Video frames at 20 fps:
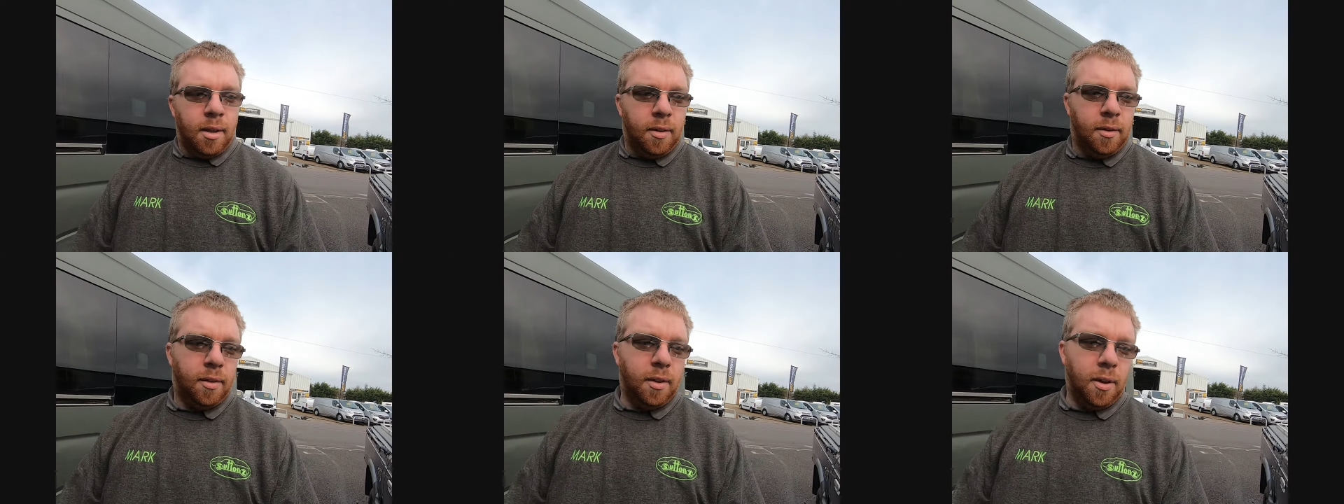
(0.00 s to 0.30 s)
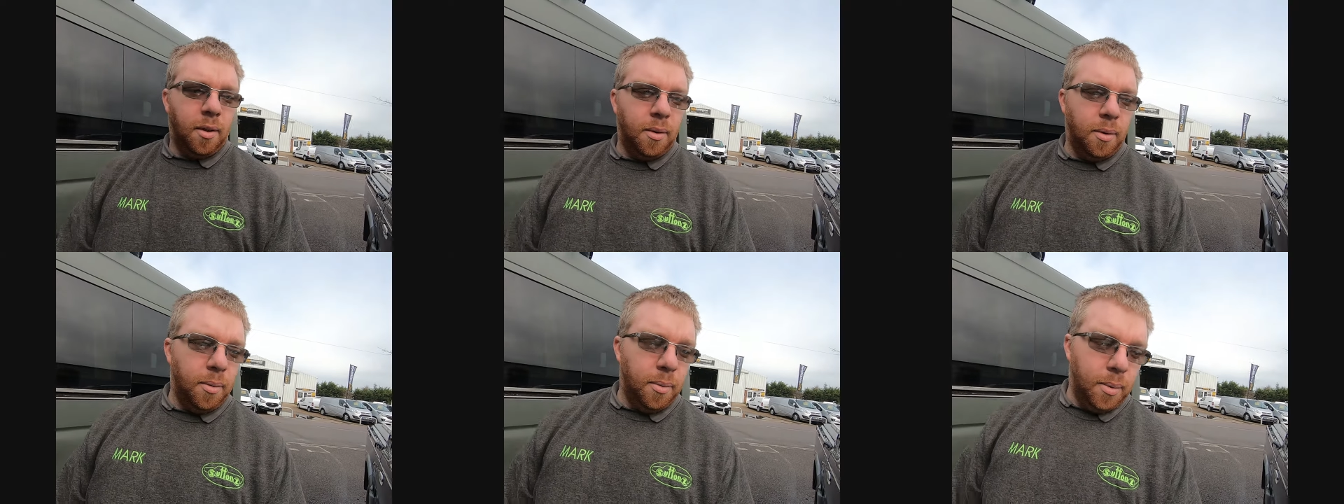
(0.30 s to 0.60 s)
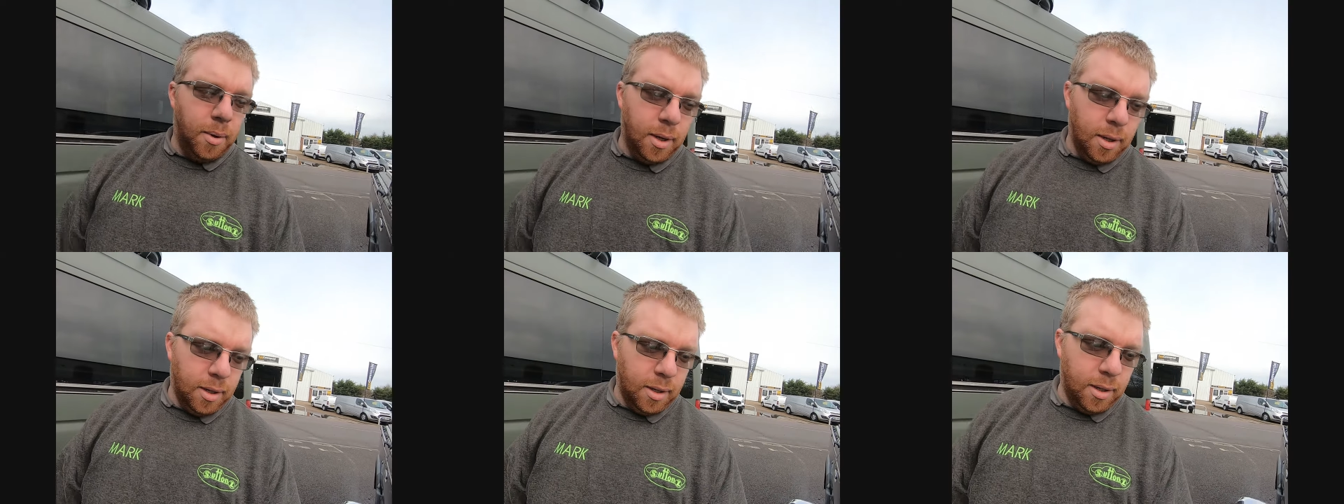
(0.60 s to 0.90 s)

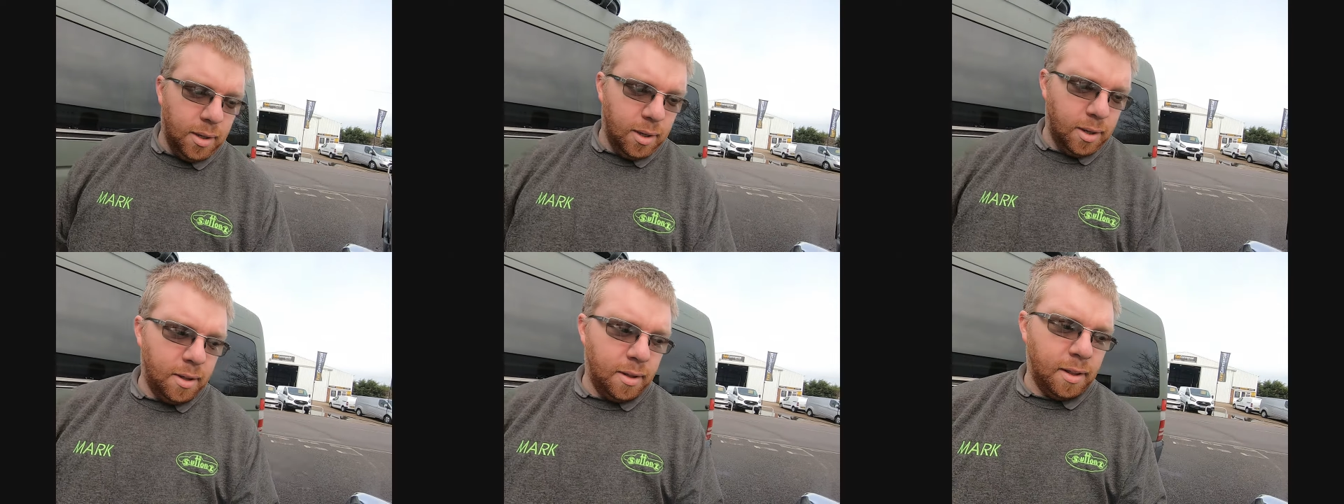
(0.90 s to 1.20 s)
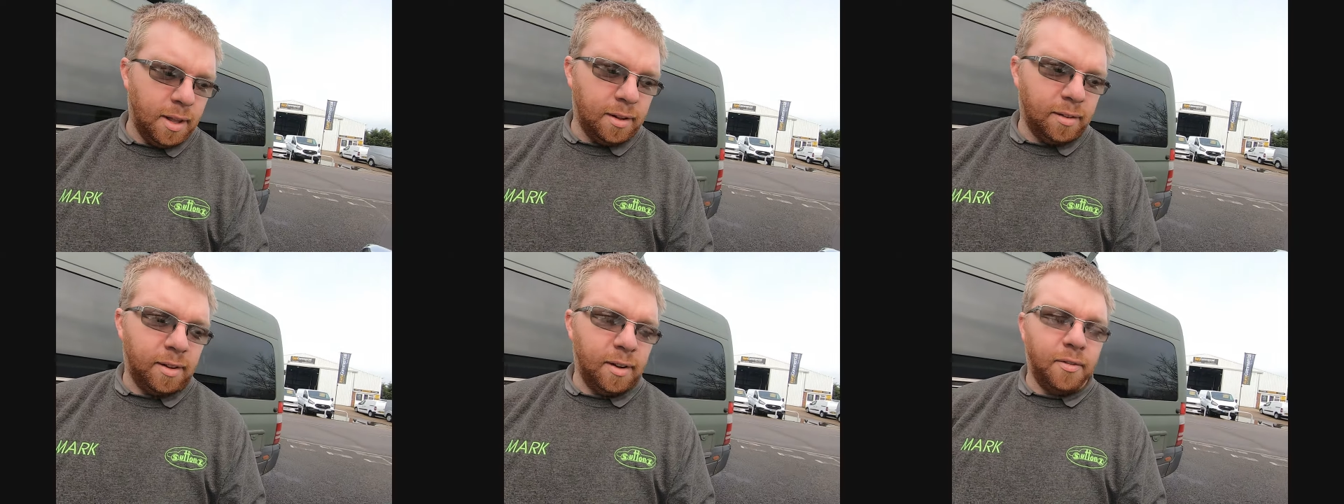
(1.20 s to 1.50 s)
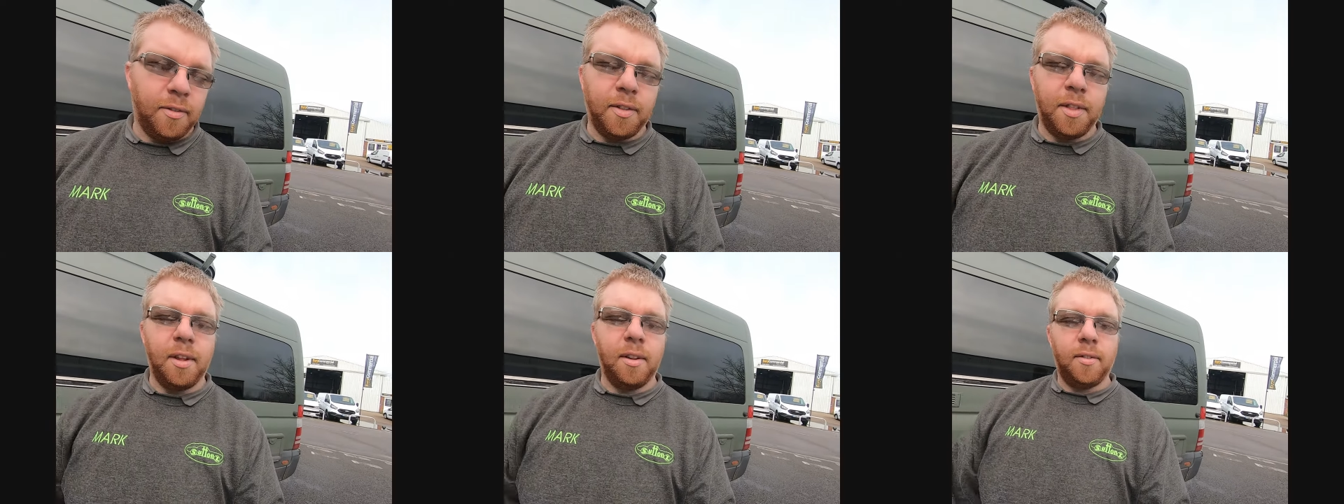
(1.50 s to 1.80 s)
So that's
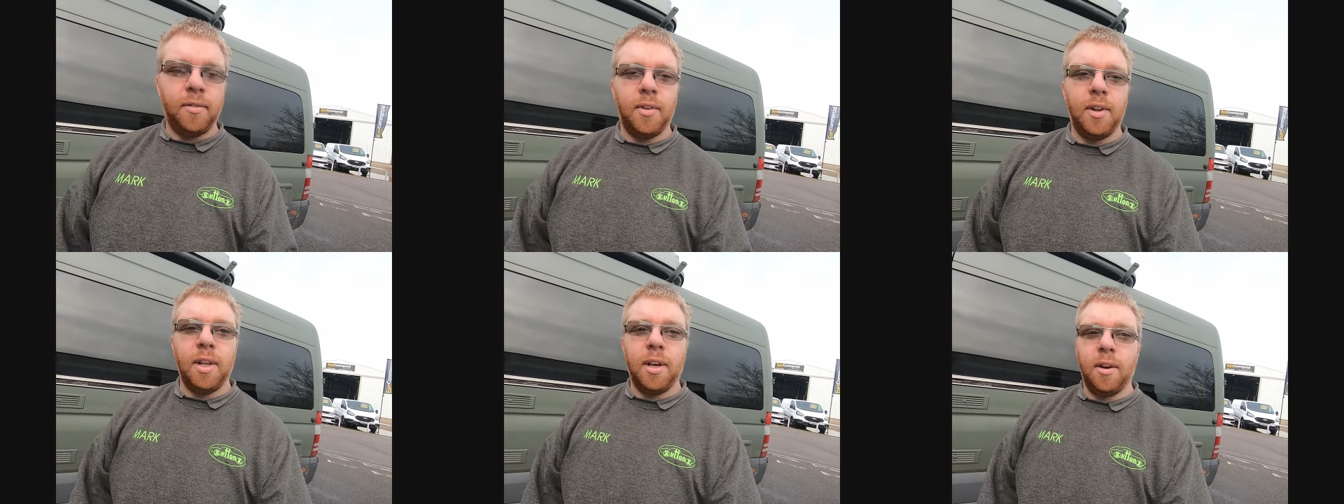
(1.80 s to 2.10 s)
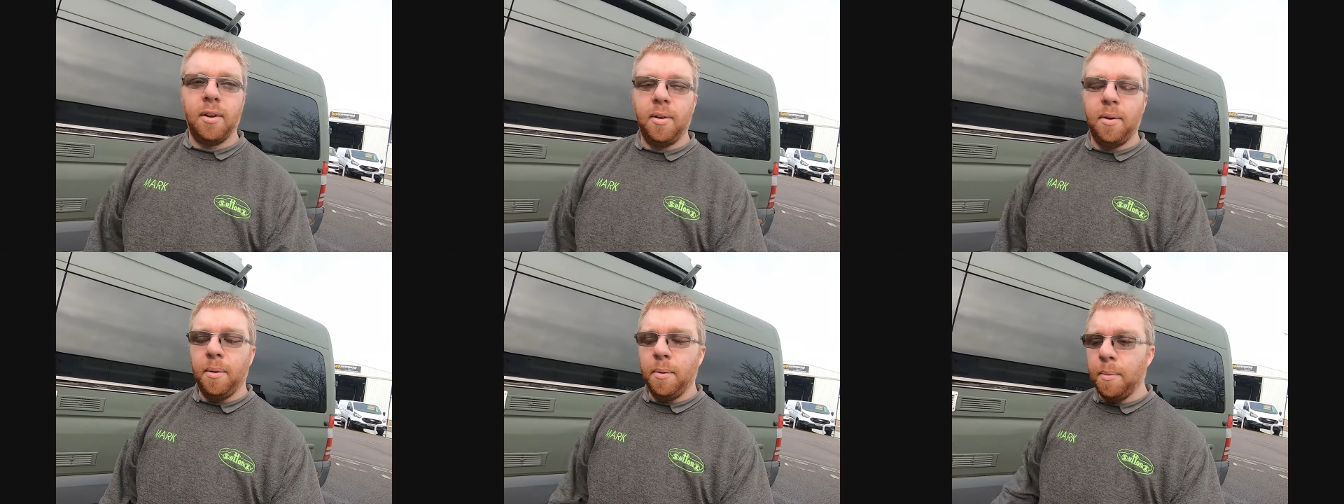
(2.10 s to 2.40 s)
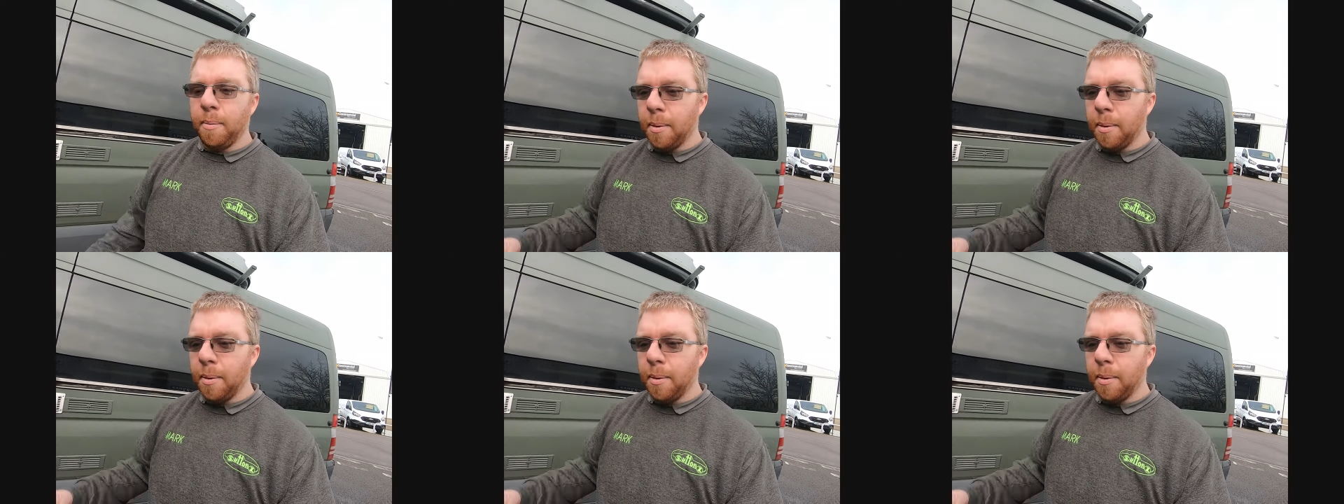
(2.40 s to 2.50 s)
it for this video.